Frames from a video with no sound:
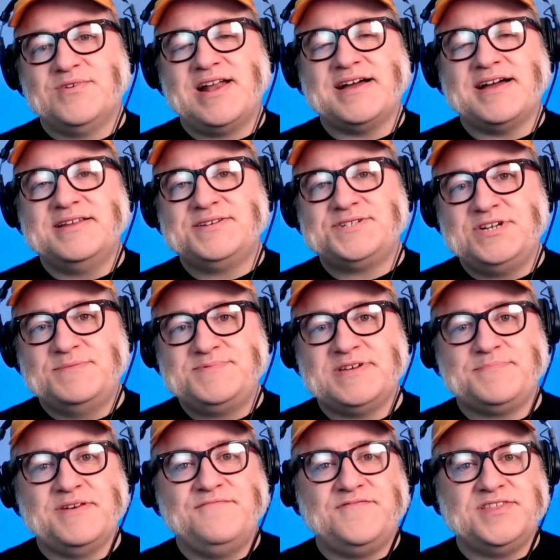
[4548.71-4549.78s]
We're not going to ship
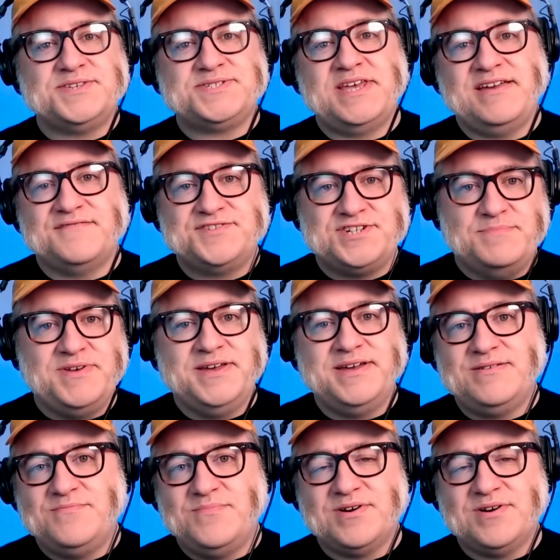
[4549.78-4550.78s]
something for the sake of shipping it.